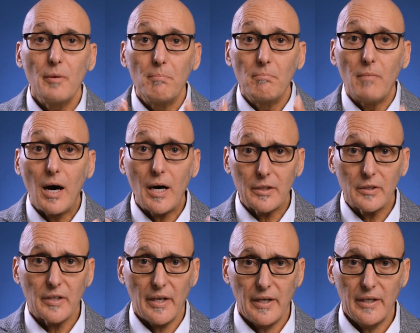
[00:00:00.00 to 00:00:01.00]
The
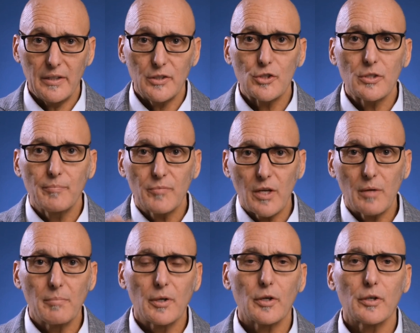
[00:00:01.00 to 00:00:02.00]
modern age
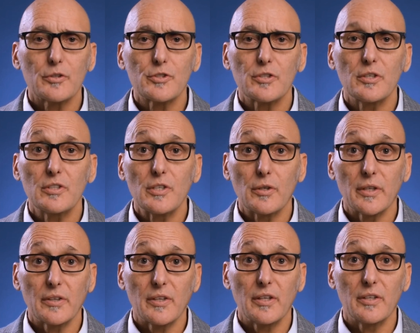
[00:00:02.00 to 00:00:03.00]
emerged
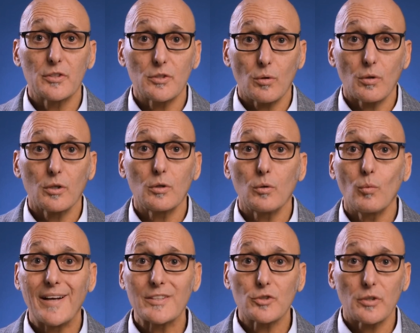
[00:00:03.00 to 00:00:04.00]
during the historical
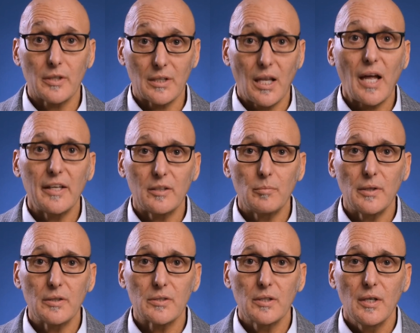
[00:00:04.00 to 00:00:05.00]
Western
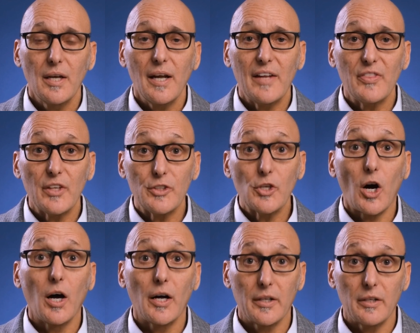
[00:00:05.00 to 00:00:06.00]
Enlightenment and the
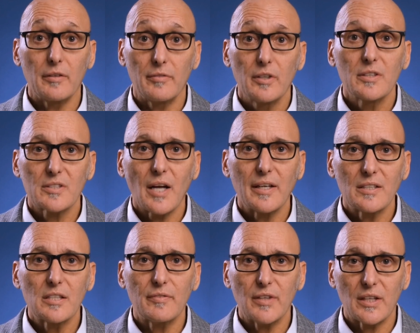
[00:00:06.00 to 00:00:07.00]
dawn of
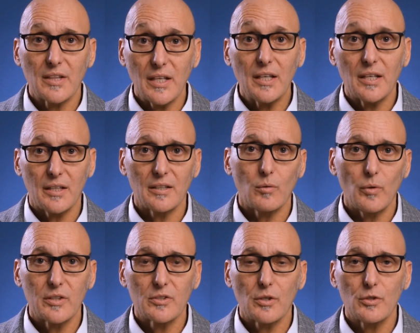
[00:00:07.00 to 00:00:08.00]
scientific thinking that
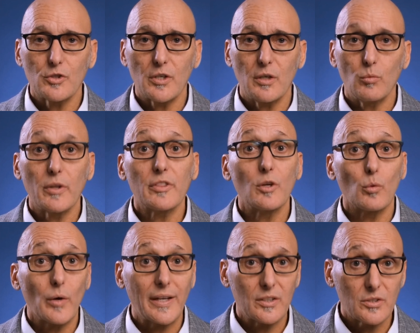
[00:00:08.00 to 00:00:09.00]
we associate with the
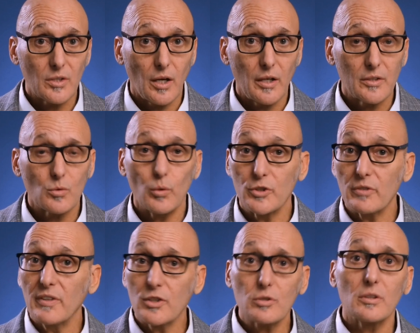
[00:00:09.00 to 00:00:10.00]
Renaissance, which
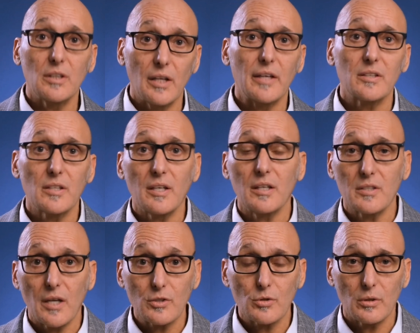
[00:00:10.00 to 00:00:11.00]
eventually led to the
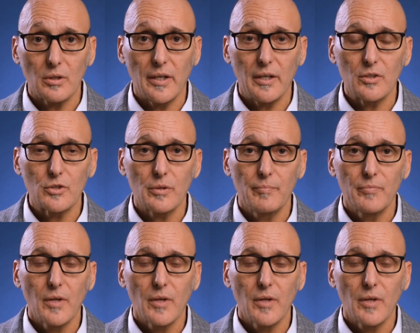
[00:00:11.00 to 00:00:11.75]
Industrial Age.